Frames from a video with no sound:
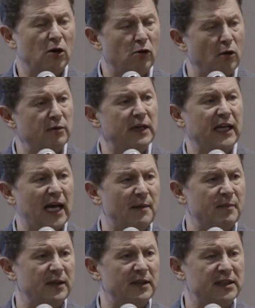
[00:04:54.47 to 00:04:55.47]
crony
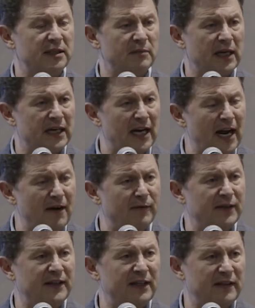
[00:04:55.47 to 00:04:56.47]
capitalism, and
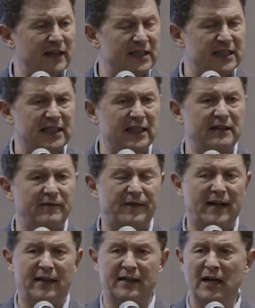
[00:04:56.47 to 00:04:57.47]
everything that has
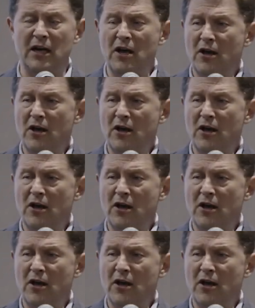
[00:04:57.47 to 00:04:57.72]
signified